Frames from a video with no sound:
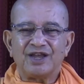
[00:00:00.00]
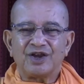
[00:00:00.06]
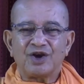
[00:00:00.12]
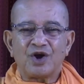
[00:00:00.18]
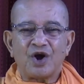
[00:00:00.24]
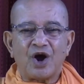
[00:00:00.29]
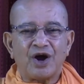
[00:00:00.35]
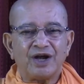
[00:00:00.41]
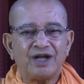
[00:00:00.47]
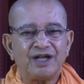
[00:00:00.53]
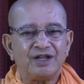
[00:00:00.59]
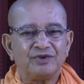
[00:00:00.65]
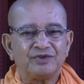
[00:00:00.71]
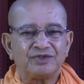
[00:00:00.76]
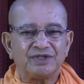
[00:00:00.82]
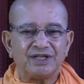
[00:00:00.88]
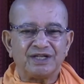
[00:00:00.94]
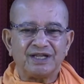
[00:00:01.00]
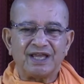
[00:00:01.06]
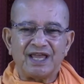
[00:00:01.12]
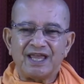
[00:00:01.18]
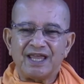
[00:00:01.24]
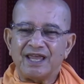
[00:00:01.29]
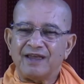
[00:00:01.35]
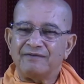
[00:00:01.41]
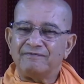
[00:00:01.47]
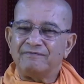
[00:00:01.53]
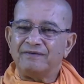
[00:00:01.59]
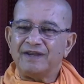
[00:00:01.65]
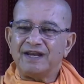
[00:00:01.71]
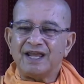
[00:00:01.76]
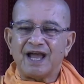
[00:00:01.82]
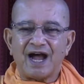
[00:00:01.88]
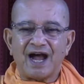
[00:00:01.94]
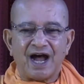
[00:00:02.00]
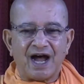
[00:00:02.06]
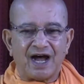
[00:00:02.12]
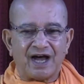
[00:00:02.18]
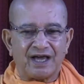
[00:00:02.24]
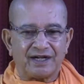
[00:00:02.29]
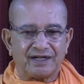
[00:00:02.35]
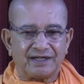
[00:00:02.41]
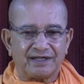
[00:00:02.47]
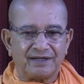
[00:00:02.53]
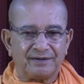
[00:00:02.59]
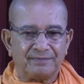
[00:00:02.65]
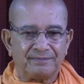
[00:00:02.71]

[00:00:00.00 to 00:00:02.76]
God lives in every heart.